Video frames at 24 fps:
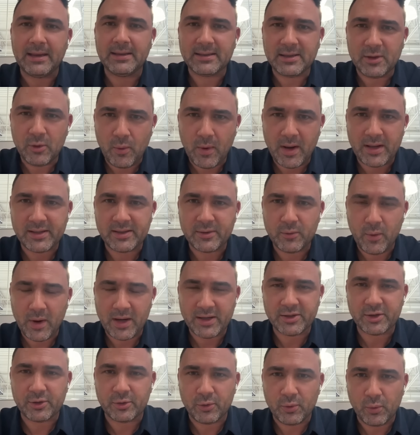against the
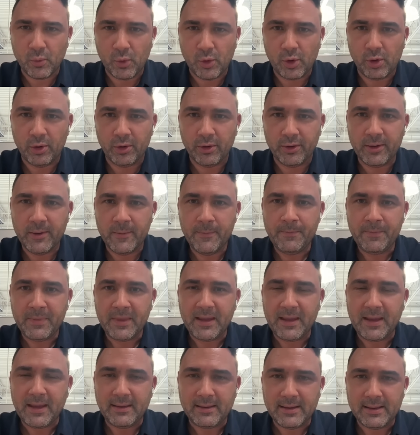Western world.